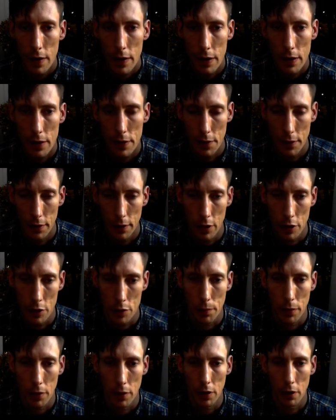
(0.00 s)
is a
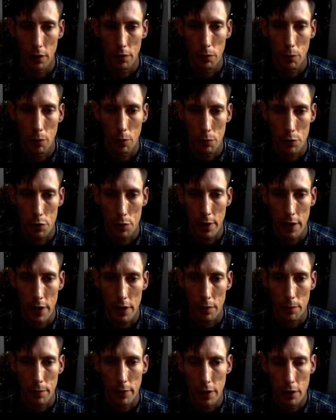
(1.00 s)
large part of what was
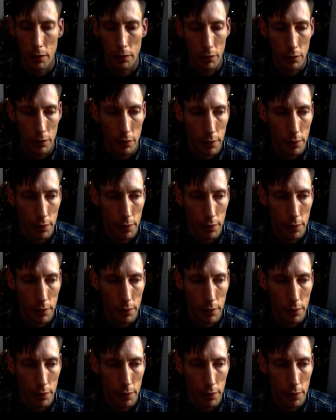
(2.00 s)
making me ill.